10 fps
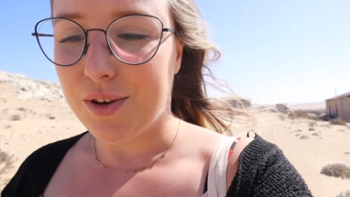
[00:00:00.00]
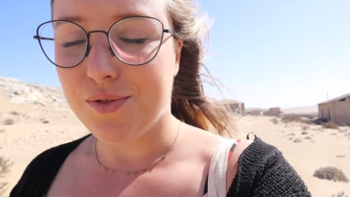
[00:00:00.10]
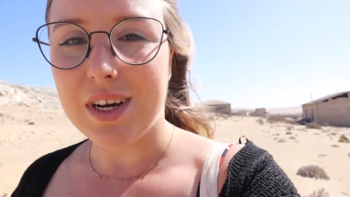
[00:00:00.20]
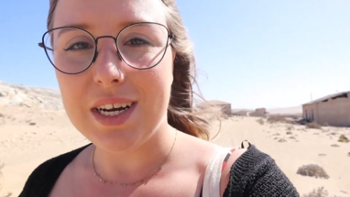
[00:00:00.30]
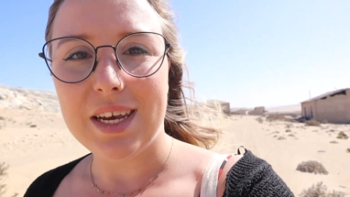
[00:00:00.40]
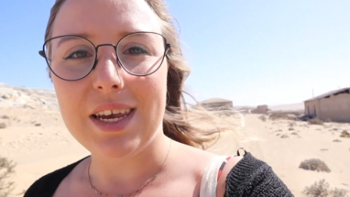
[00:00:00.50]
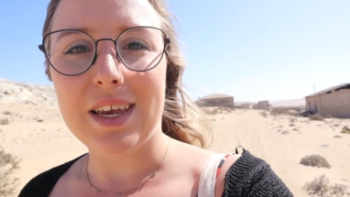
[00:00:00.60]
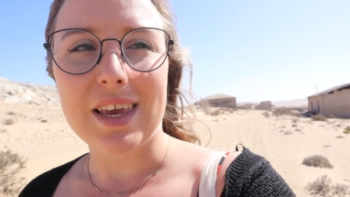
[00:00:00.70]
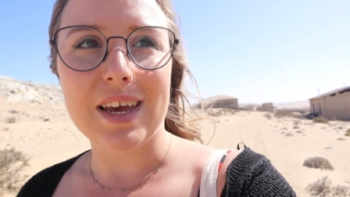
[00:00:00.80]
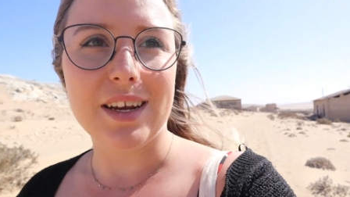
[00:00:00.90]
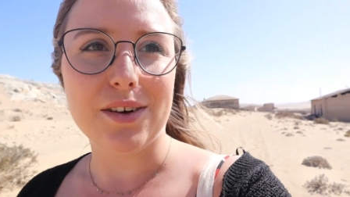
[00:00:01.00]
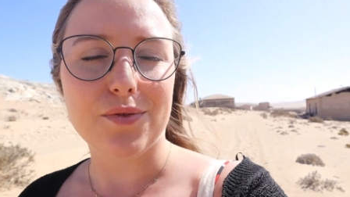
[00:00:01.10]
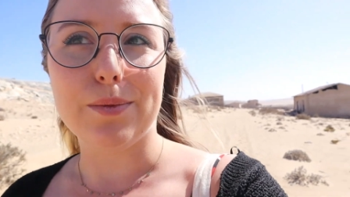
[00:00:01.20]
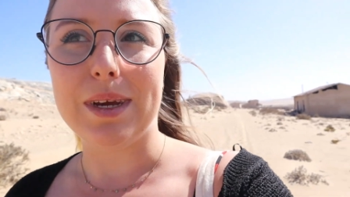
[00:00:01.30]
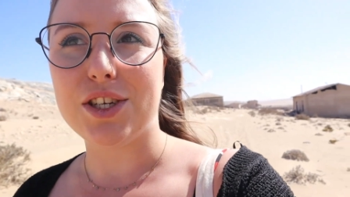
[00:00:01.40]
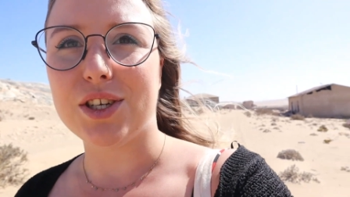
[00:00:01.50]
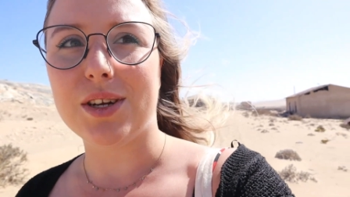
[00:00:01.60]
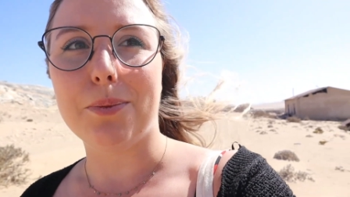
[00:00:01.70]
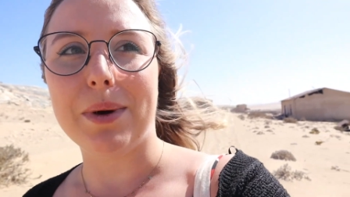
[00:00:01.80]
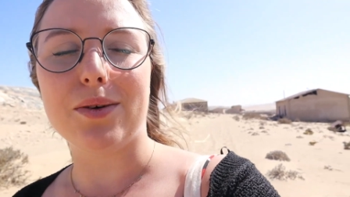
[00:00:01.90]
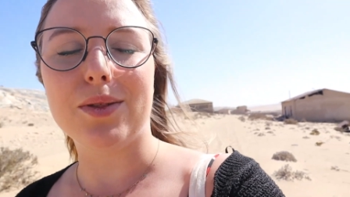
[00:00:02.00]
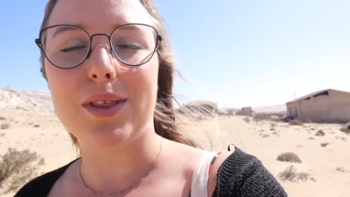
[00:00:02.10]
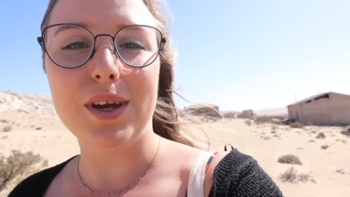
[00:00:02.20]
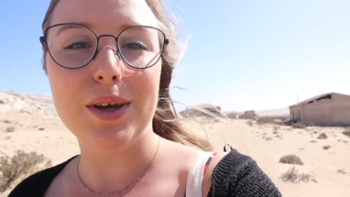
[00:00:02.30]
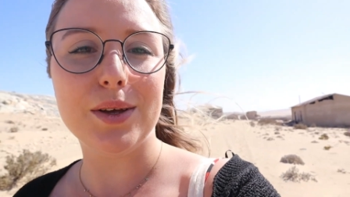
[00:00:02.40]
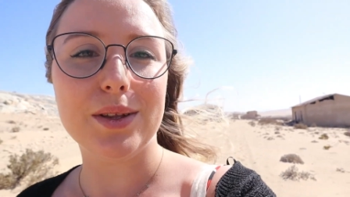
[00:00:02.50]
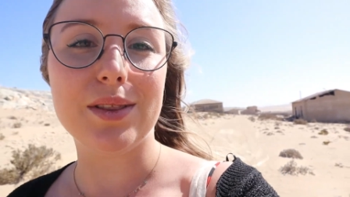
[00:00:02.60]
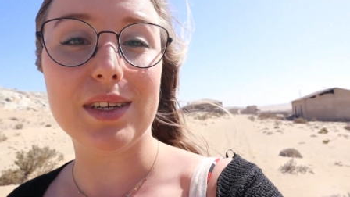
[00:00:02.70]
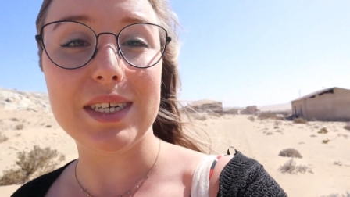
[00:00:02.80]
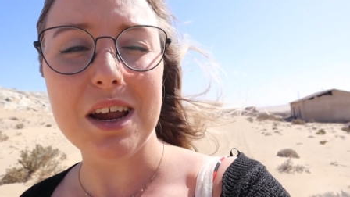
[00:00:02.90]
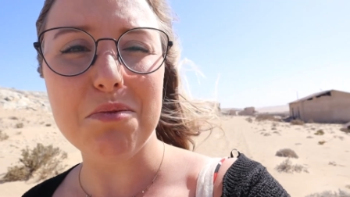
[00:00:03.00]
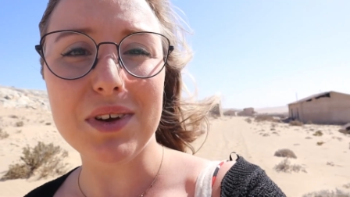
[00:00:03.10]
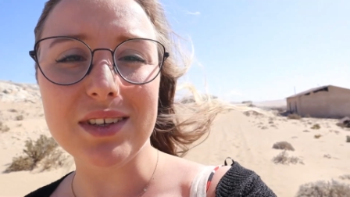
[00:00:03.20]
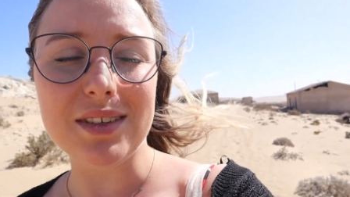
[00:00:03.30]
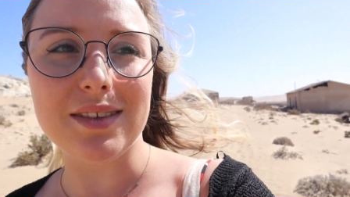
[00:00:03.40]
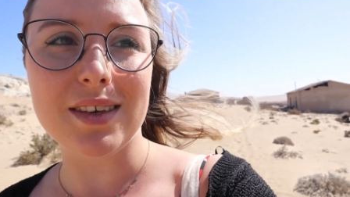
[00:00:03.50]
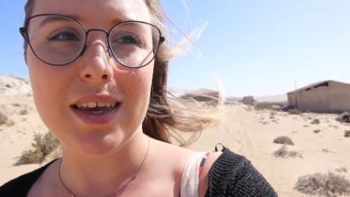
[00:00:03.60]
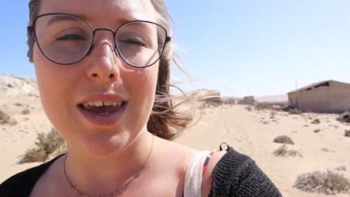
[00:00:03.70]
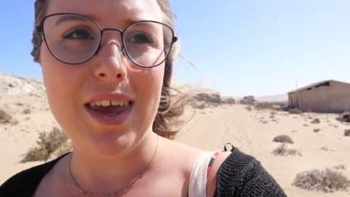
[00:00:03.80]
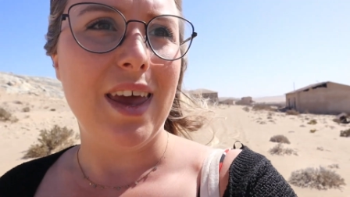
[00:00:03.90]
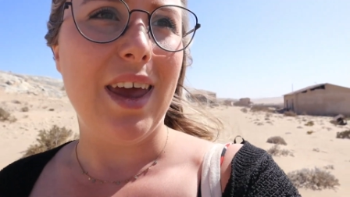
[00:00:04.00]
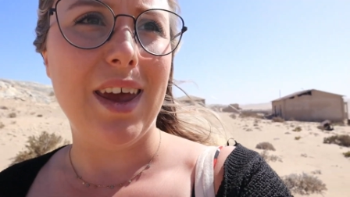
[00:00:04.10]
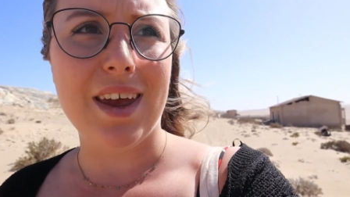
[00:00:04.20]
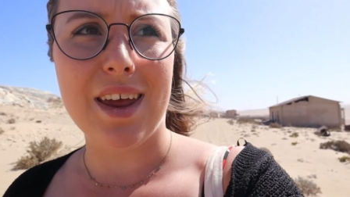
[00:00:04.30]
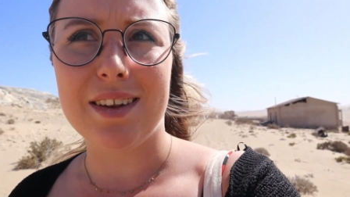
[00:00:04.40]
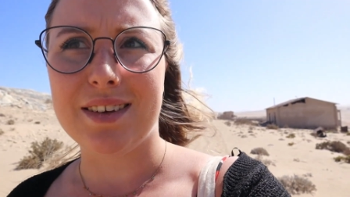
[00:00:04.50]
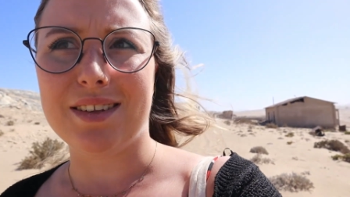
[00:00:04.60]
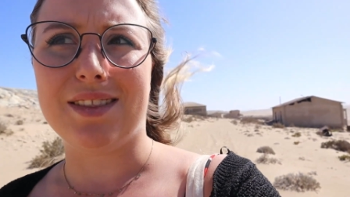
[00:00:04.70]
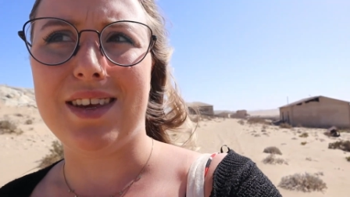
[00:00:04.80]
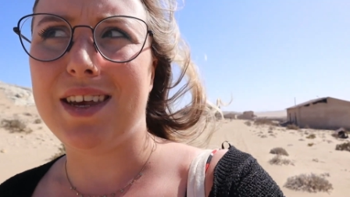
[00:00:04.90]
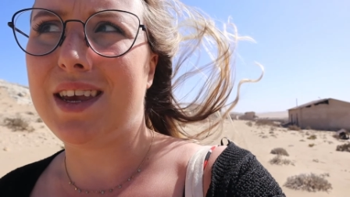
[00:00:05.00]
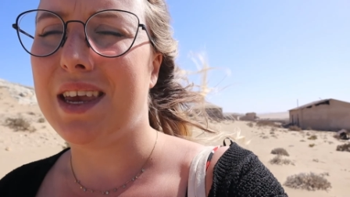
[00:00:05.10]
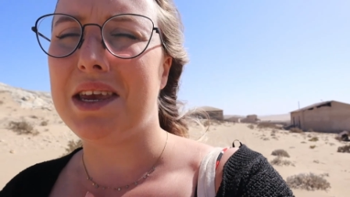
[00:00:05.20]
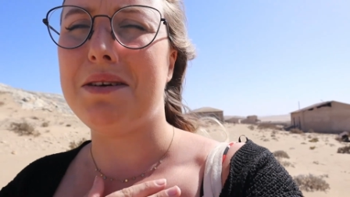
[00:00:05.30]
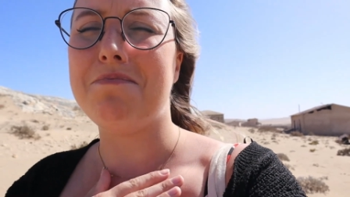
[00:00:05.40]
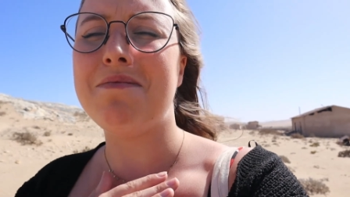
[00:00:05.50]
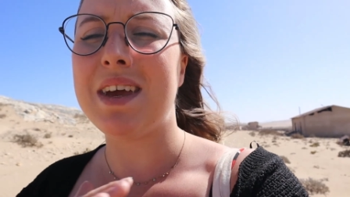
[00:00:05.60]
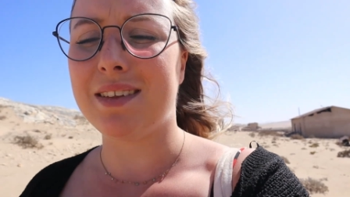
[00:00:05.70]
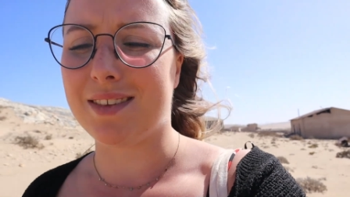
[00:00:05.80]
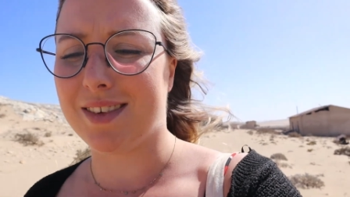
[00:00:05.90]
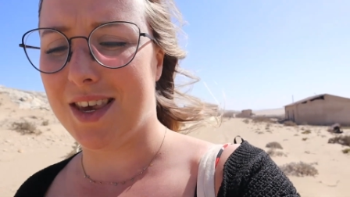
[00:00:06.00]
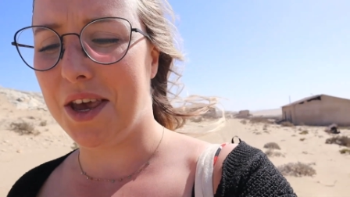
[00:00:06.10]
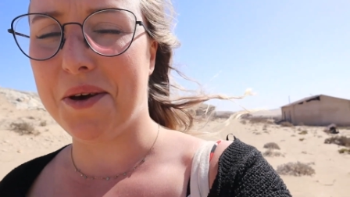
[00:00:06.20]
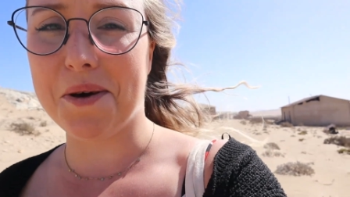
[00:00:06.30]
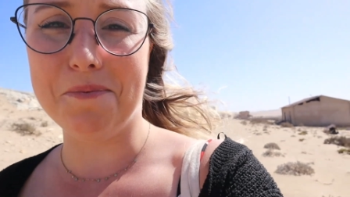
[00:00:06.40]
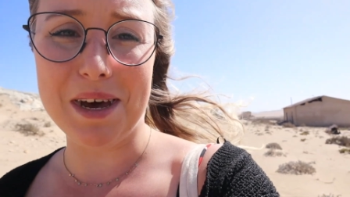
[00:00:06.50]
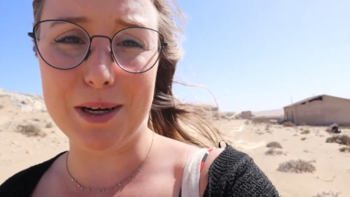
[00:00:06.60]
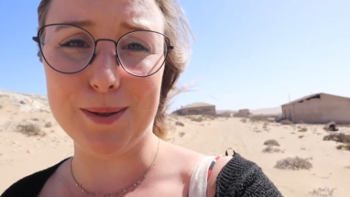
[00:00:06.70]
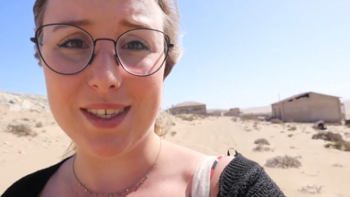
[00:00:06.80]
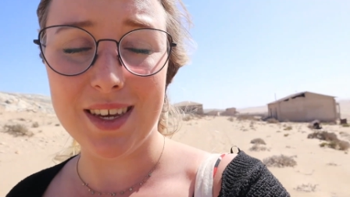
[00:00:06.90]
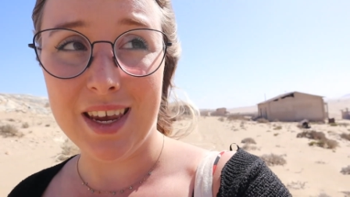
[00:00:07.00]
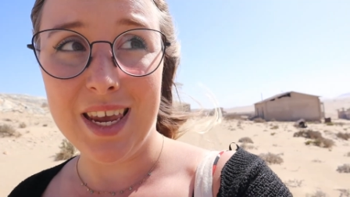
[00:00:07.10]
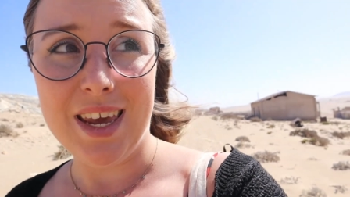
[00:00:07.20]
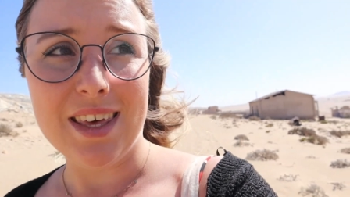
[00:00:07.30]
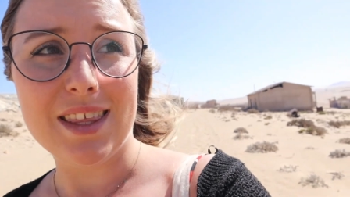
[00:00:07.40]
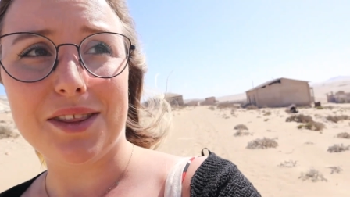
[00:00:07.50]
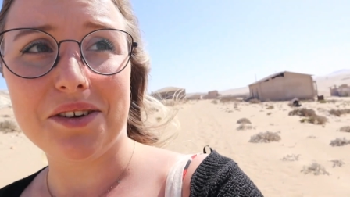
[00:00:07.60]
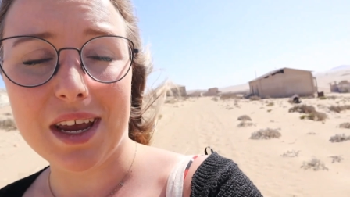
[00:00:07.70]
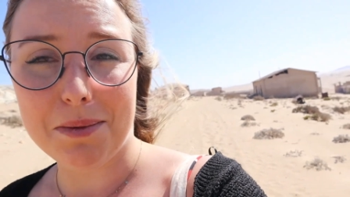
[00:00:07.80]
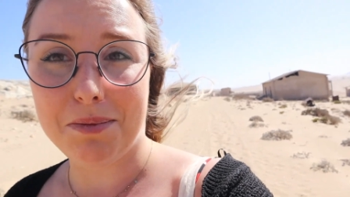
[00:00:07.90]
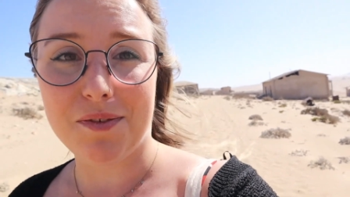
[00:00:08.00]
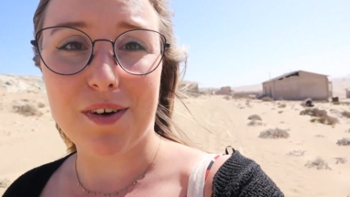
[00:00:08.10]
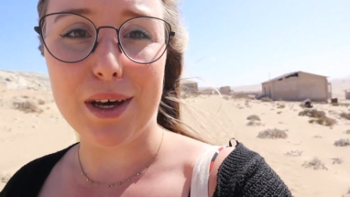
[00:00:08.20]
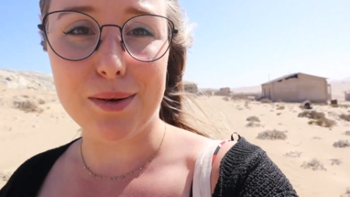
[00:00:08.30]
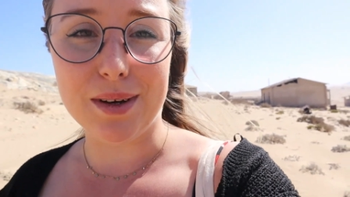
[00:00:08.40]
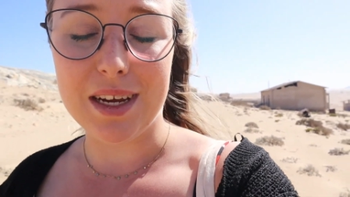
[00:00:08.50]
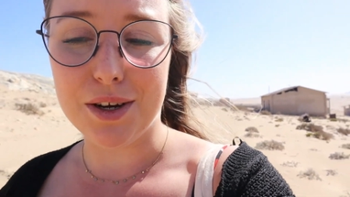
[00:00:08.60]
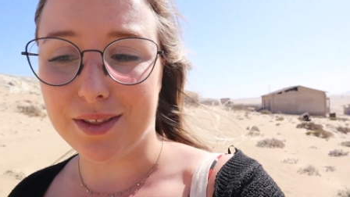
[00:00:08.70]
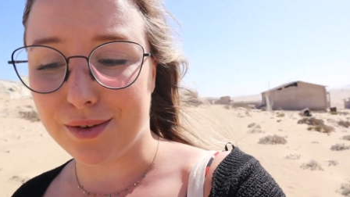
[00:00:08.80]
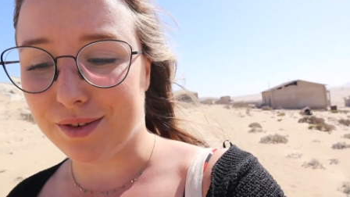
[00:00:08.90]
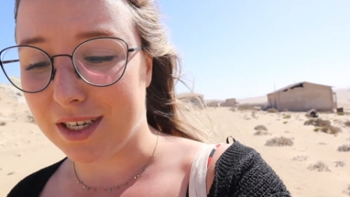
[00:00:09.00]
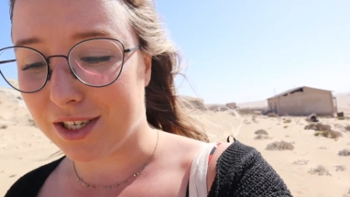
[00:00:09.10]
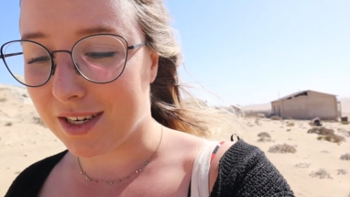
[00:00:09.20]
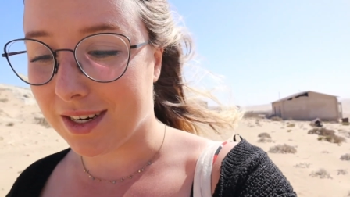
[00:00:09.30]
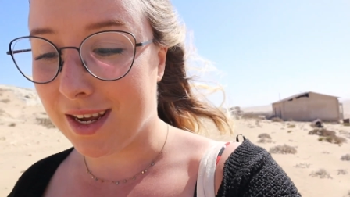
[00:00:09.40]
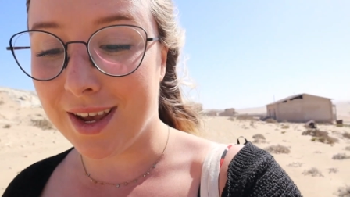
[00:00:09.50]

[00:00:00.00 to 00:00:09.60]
You really get information about the diamonds and the immense amount that there can be found here in the region.